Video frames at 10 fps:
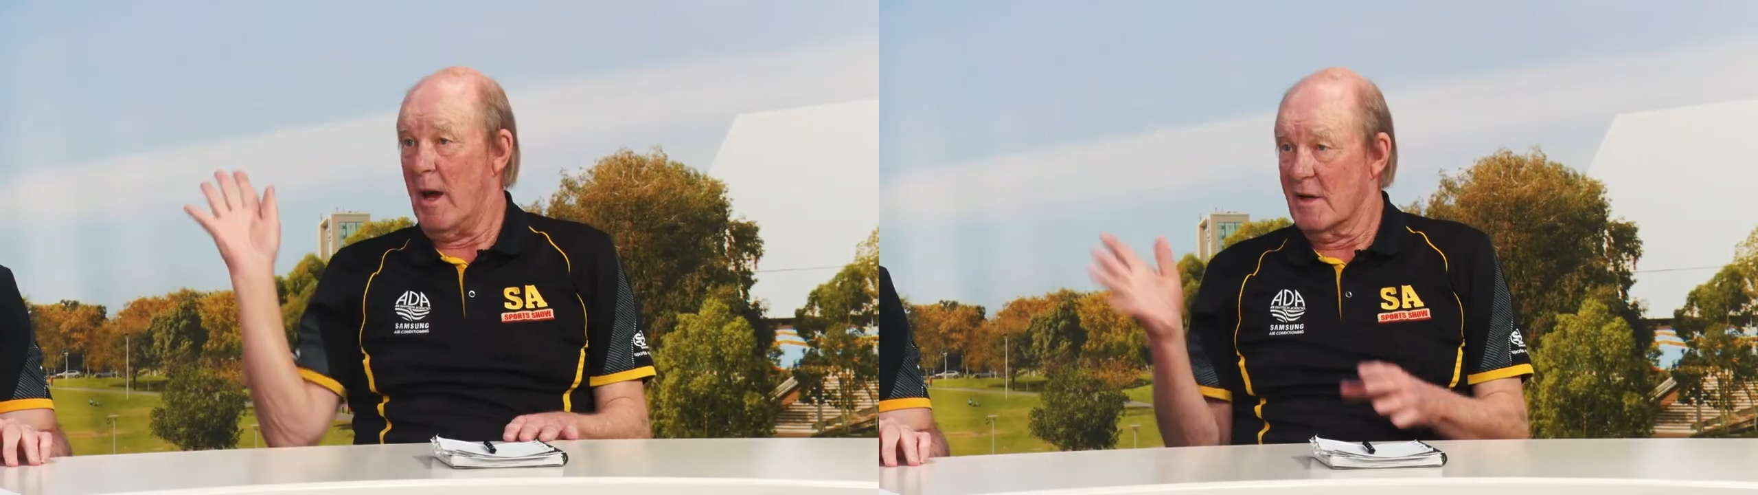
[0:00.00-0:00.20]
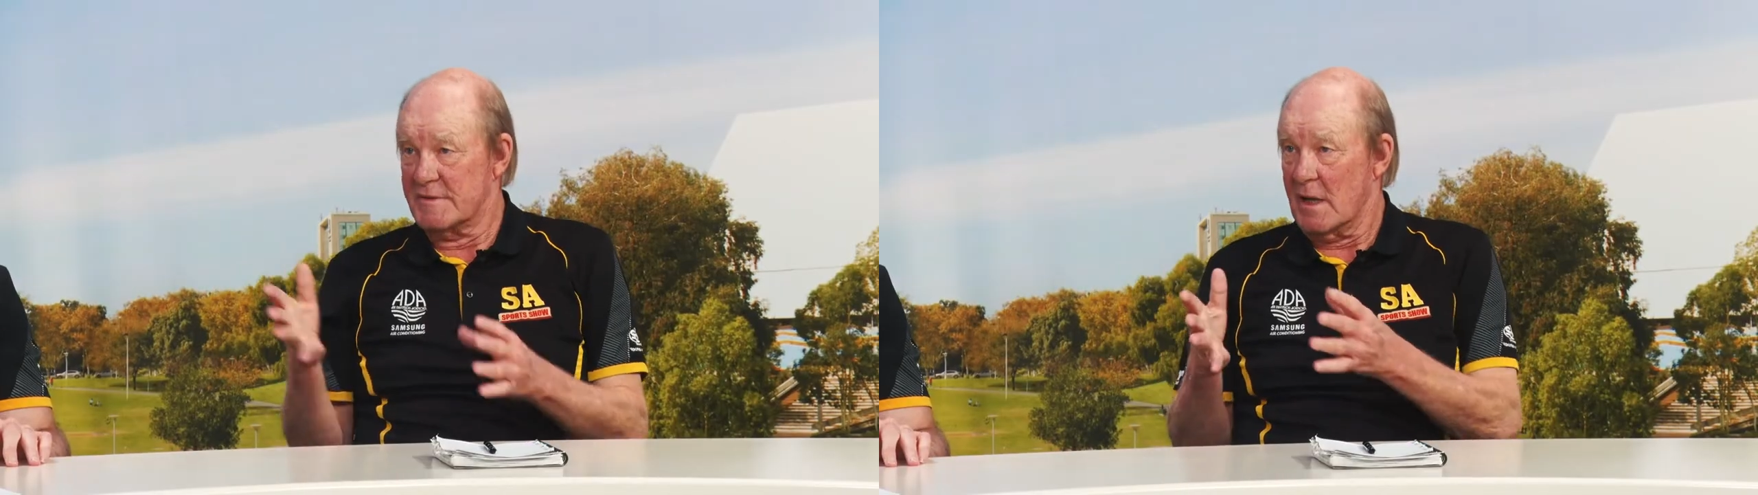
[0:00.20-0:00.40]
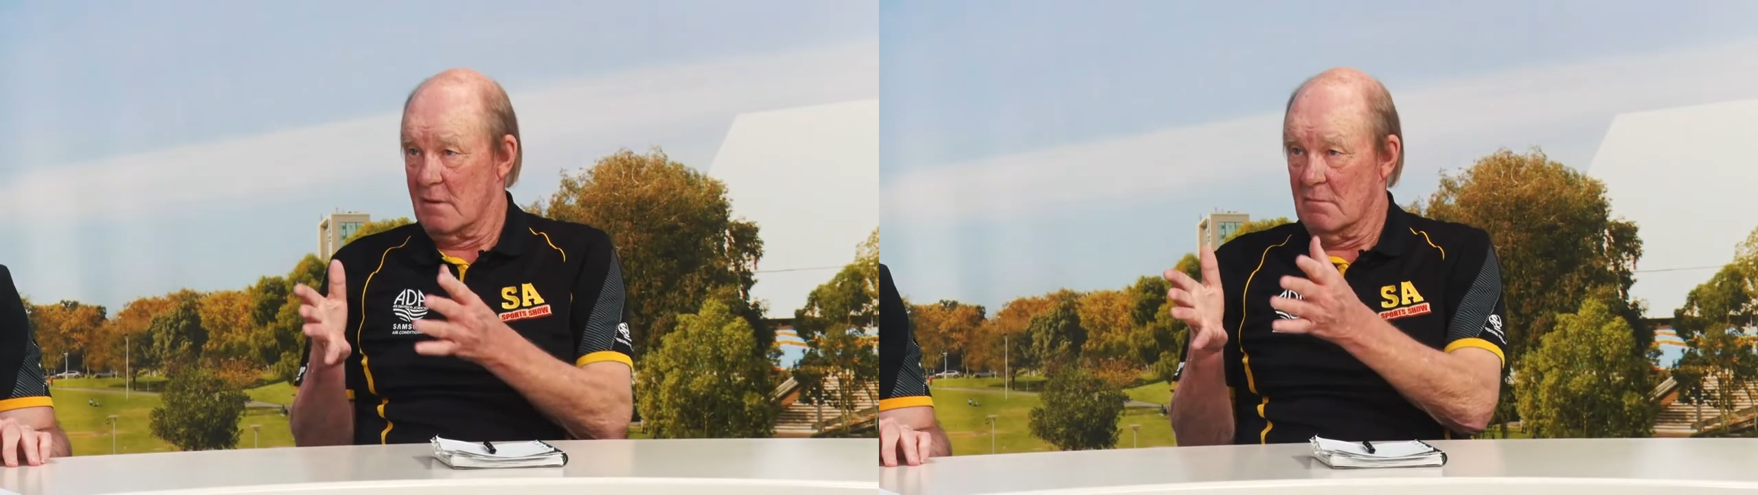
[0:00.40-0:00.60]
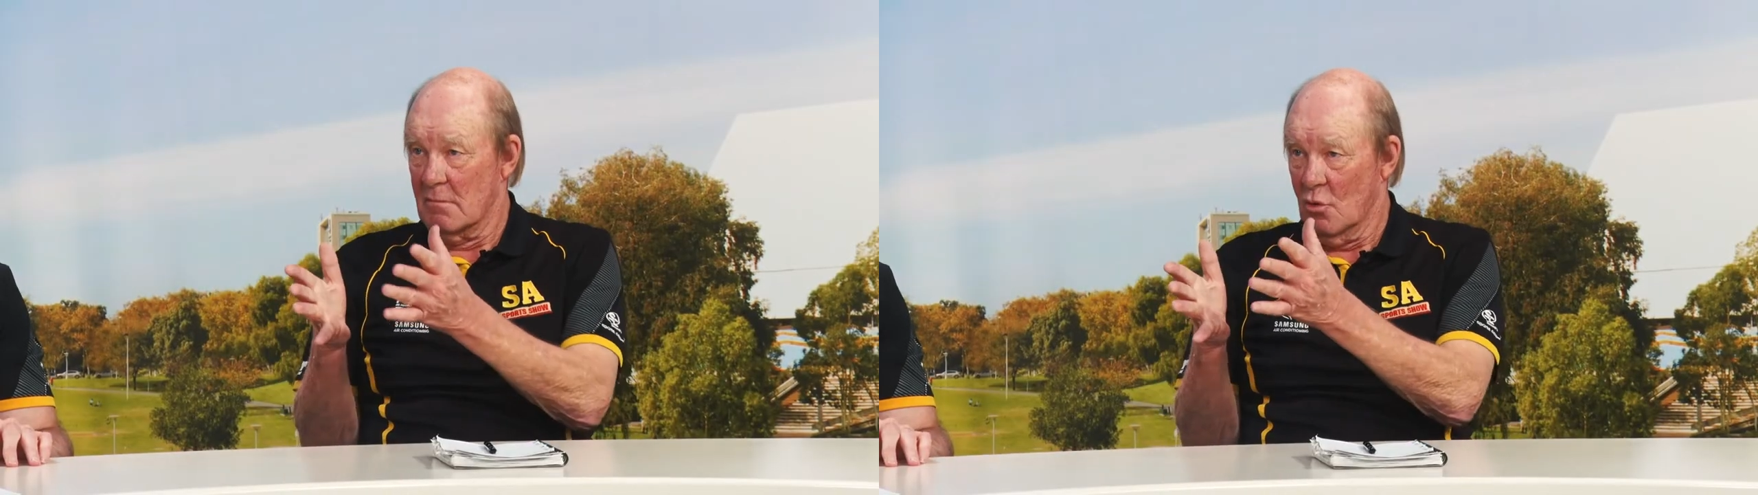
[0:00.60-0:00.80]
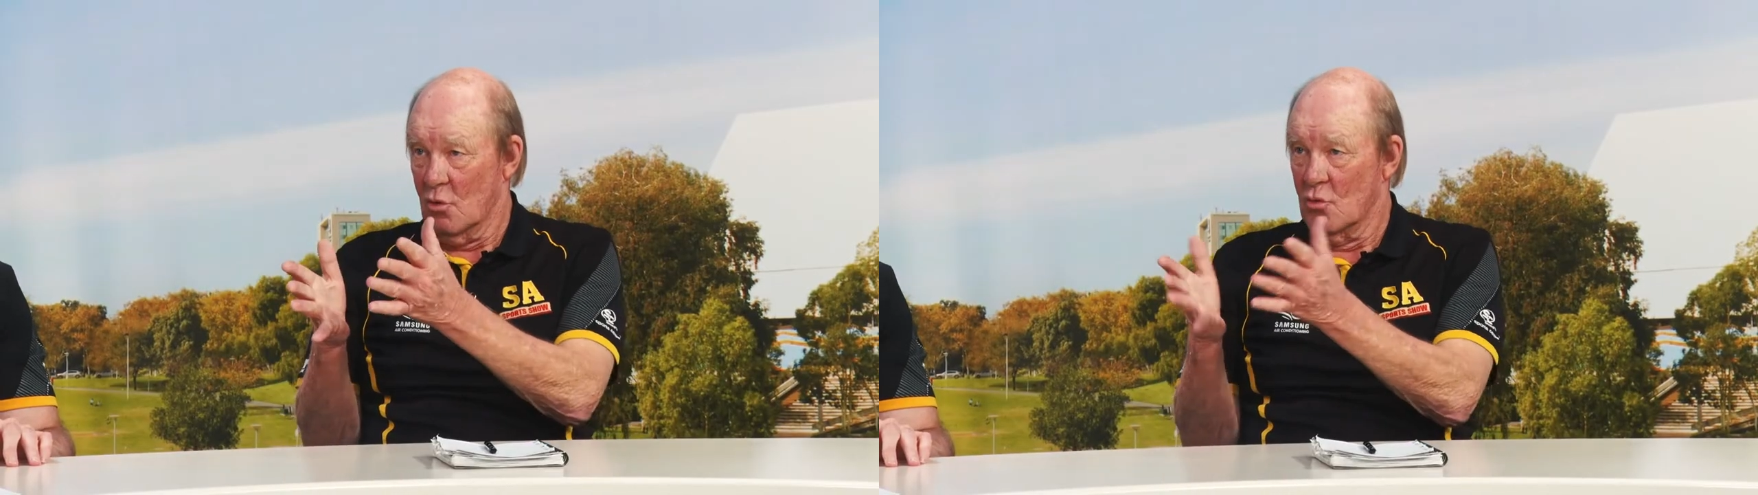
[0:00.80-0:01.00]
how does that
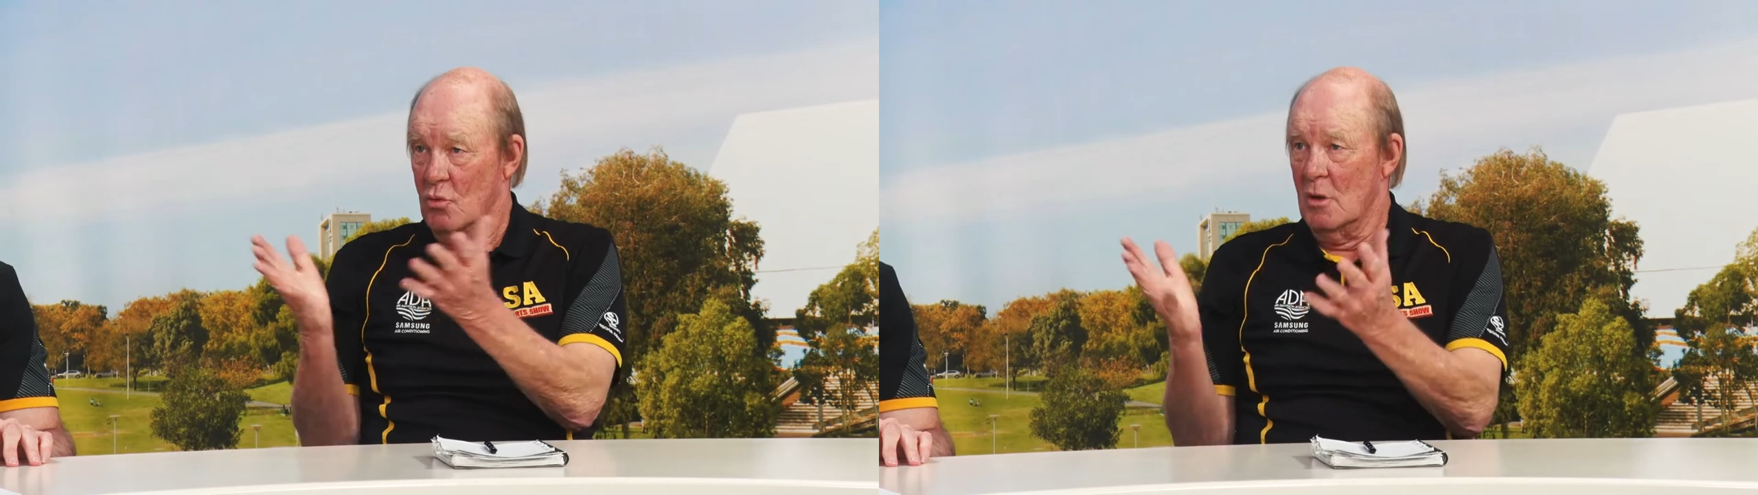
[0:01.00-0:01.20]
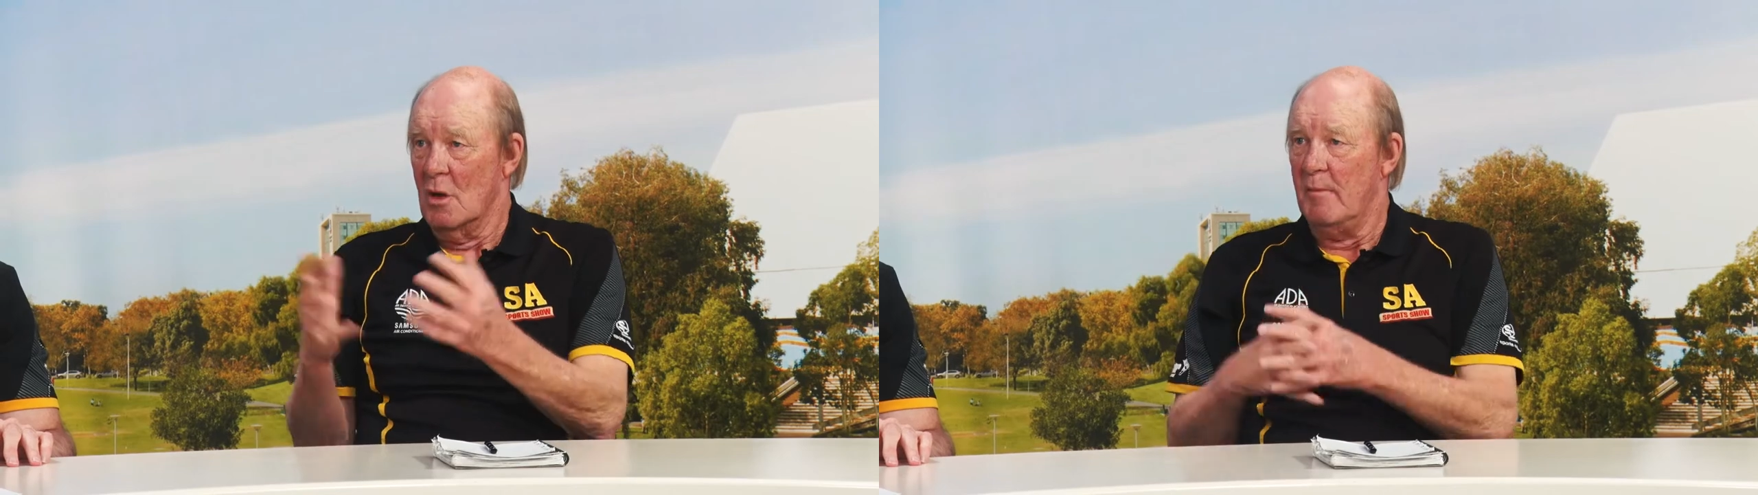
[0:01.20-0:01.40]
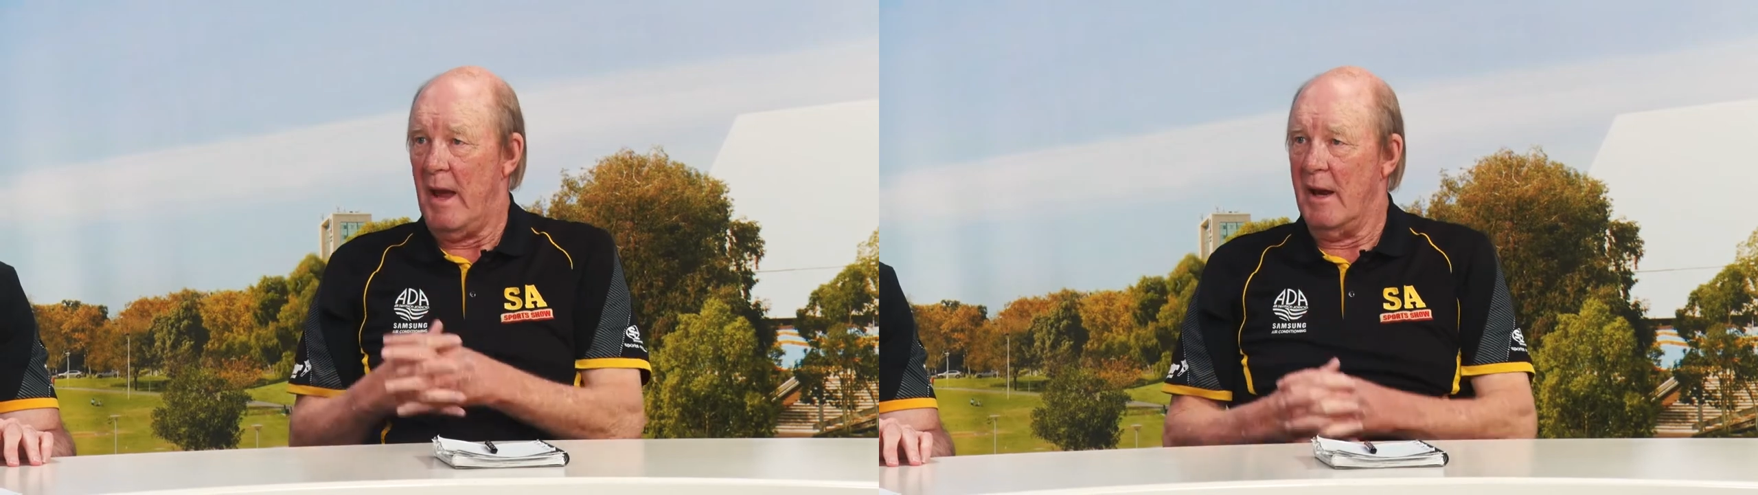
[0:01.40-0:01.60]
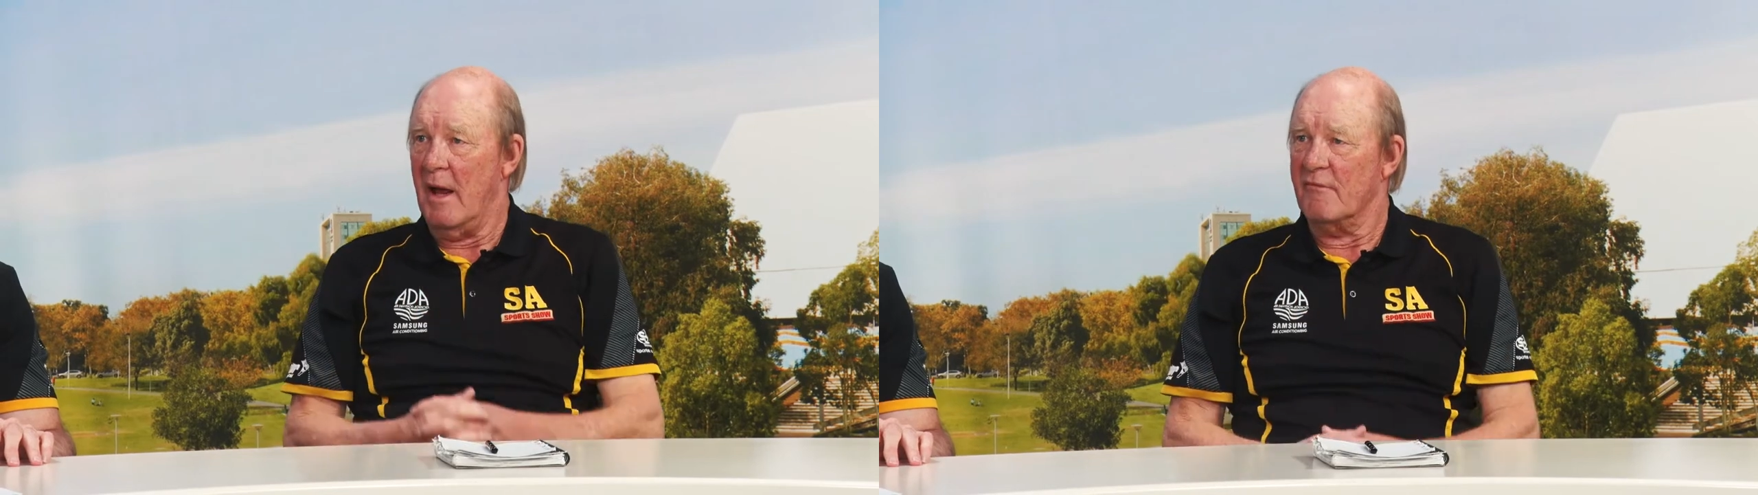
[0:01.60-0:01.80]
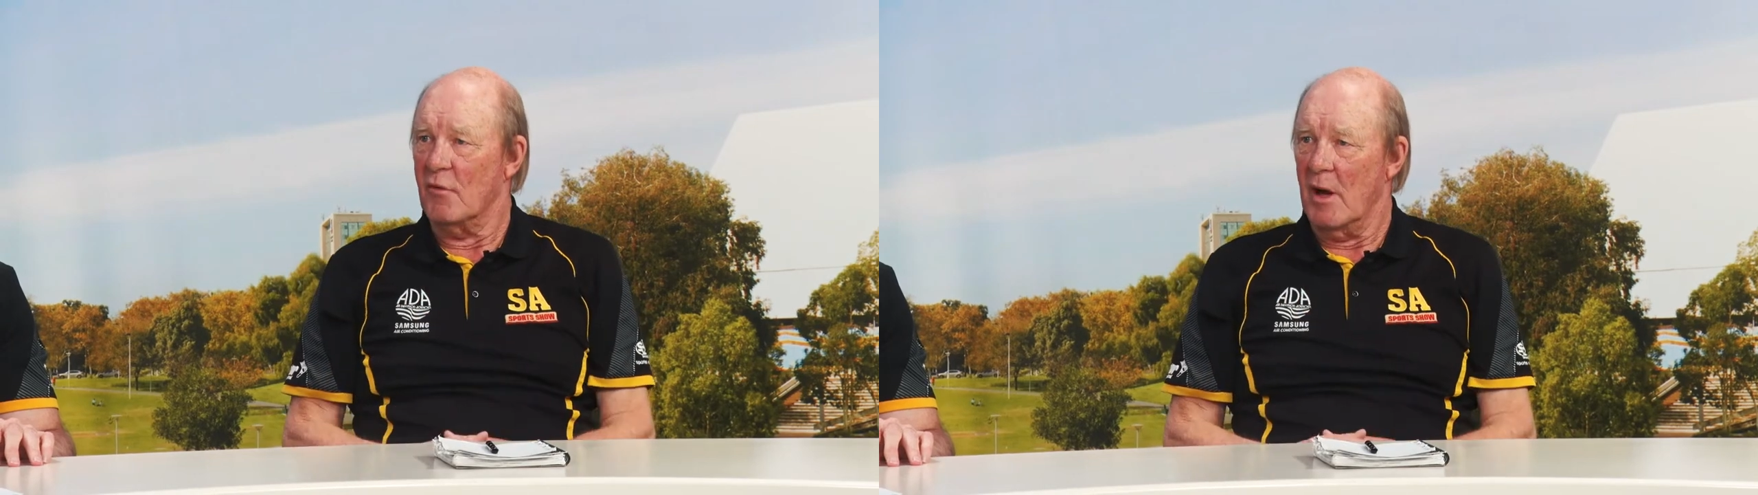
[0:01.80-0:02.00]
all pan
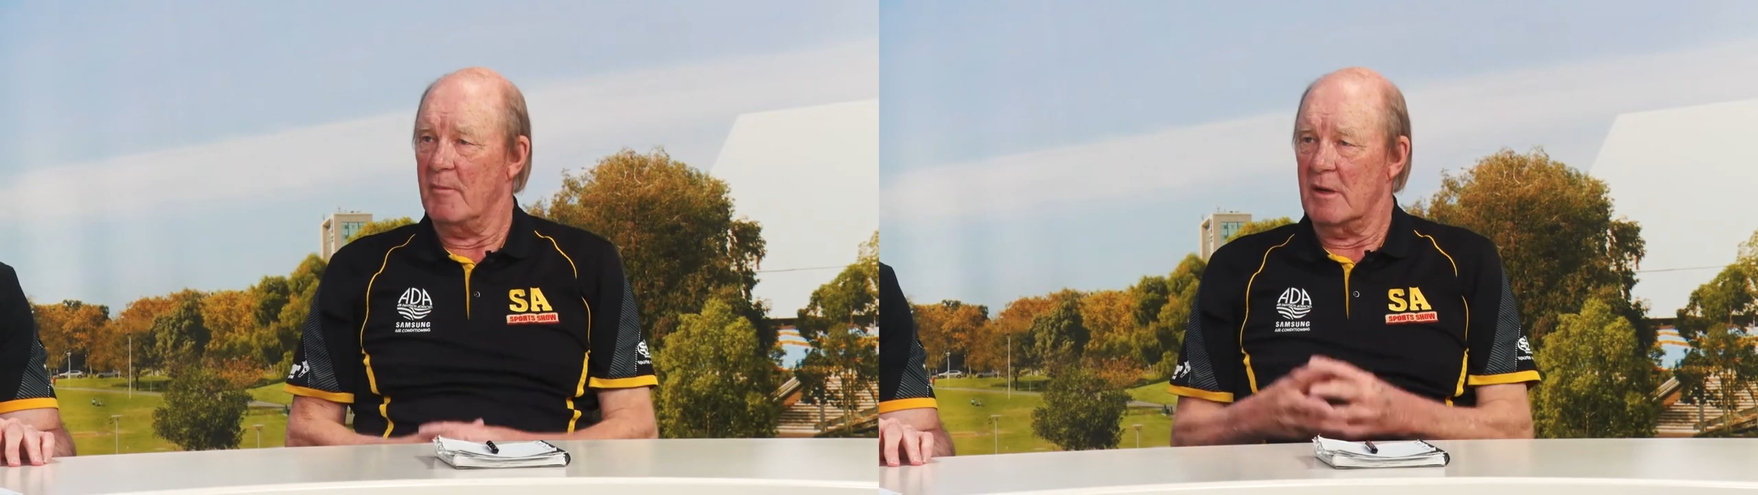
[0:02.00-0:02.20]
out for you?